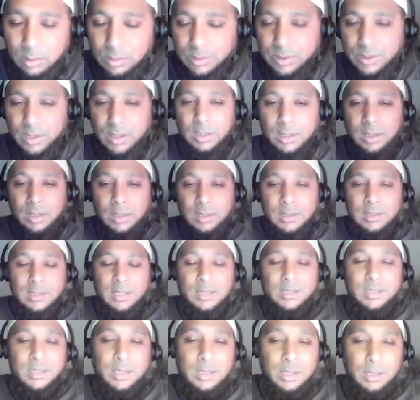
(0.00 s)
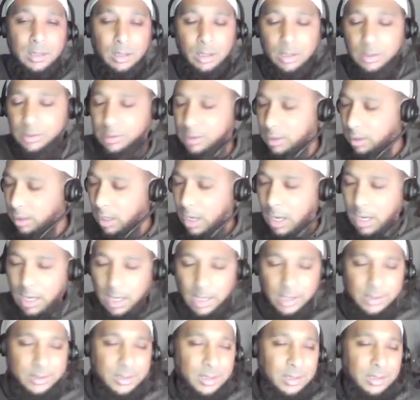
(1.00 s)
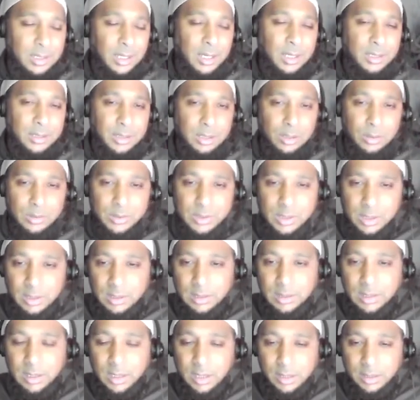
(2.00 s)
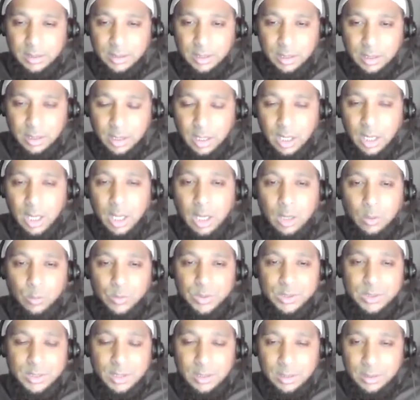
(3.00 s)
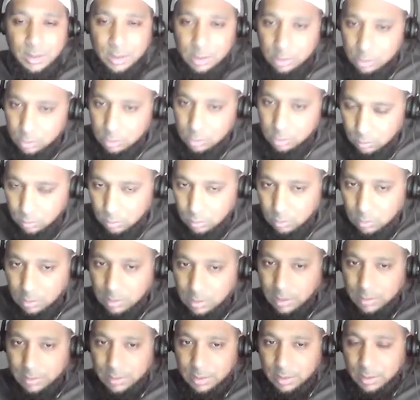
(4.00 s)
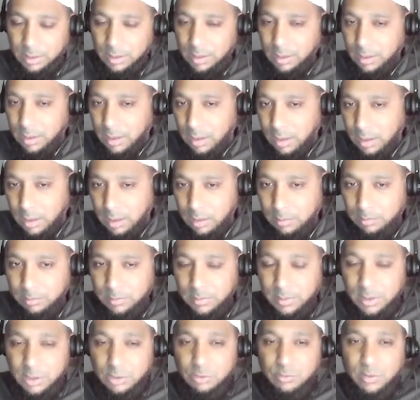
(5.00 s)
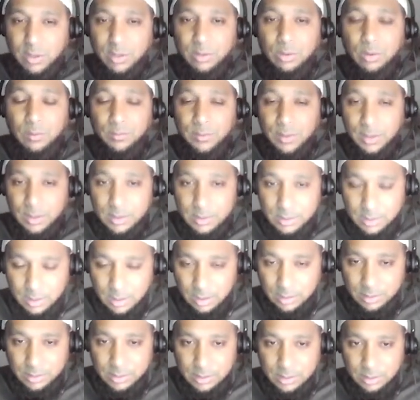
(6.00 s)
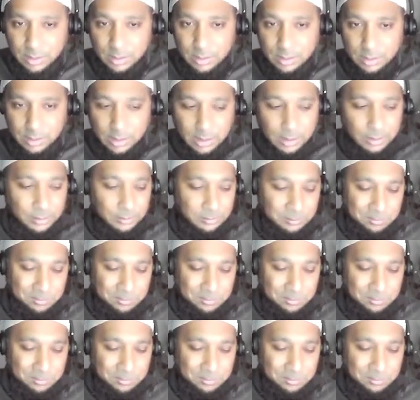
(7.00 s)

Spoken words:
or Sahih li zatihi, Hasan li ghayrihi or Sahih li ghayrihi. We still need to look at the strength of the isnads. Yeah.